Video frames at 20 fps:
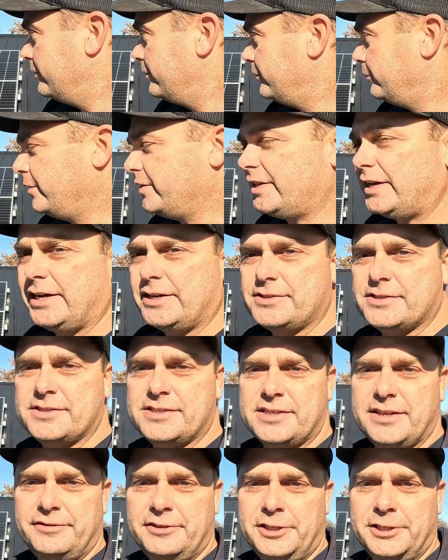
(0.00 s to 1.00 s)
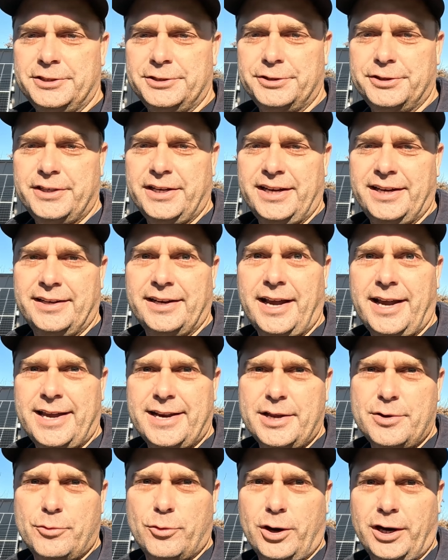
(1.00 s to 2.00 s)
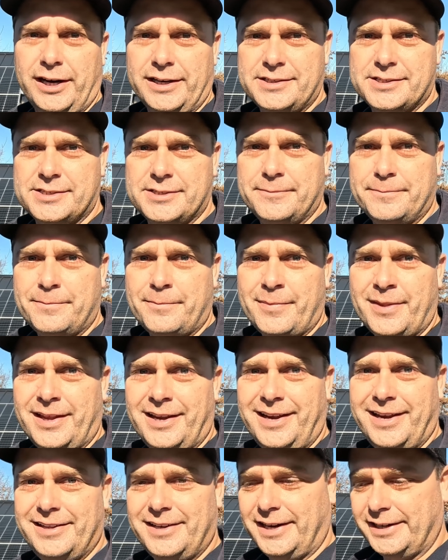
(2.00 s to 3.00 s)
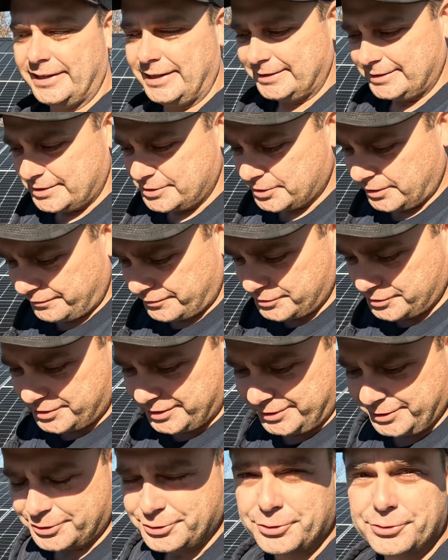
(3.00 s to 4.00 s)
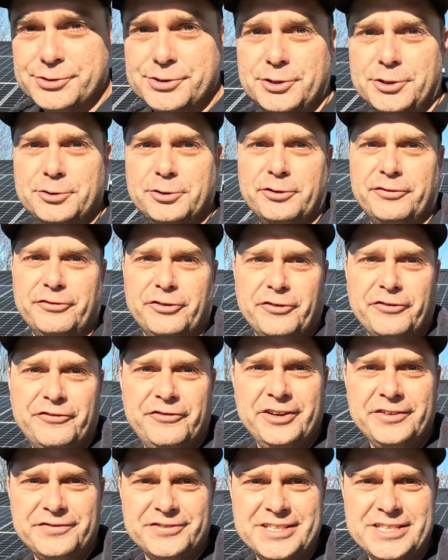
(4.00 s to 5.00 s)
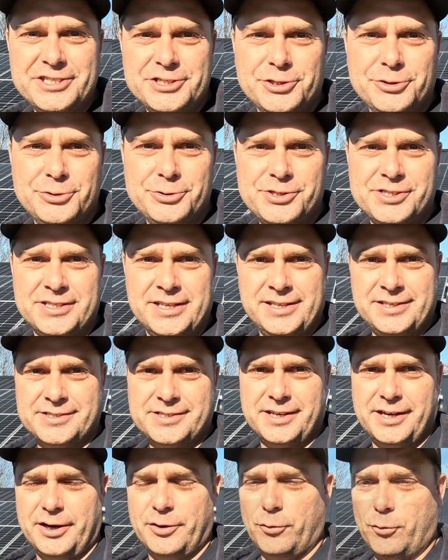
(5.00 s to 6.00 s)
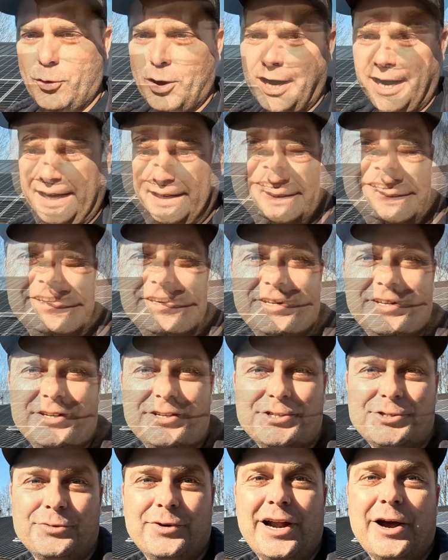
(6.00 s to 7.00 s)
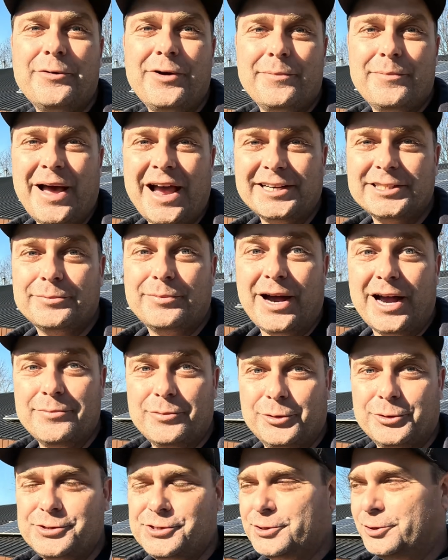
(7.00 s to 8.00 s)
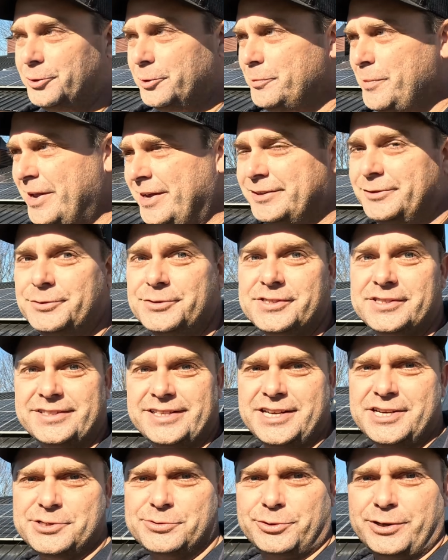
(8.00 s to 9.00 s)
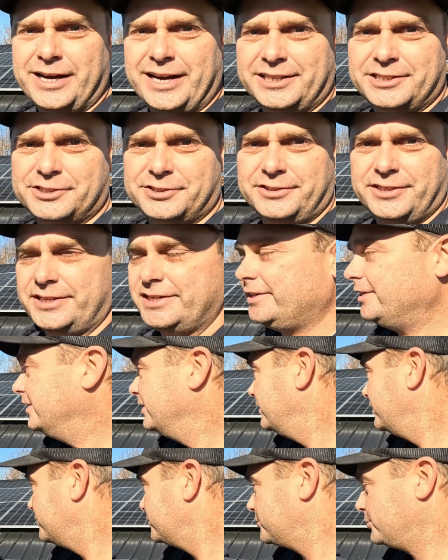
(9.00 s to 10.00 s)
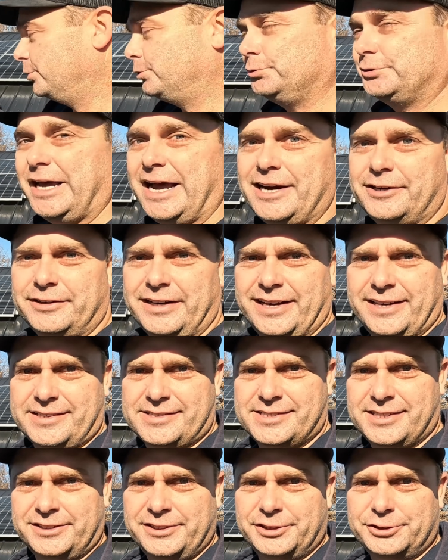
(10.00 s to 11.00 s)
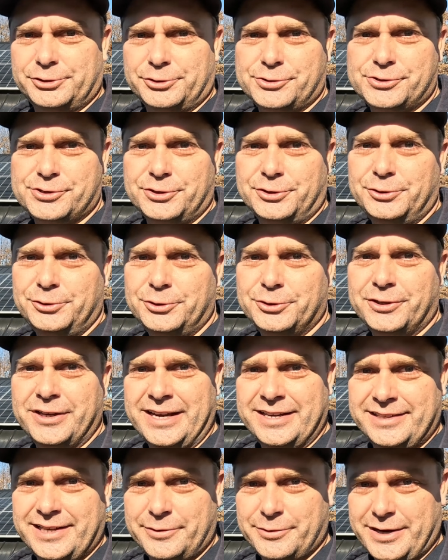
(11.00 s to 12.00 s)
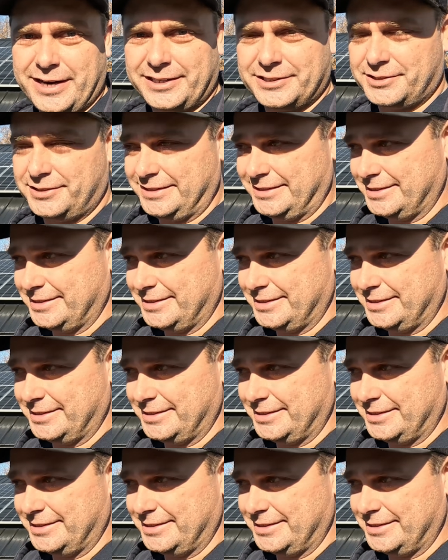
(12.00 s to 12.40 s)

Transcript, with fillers: 3,780 watts. And I got these off of Signature Solar for 52 cents a watt. So when I went back to buy more solar panels, these were actually sold out at Signature Solar and they were actually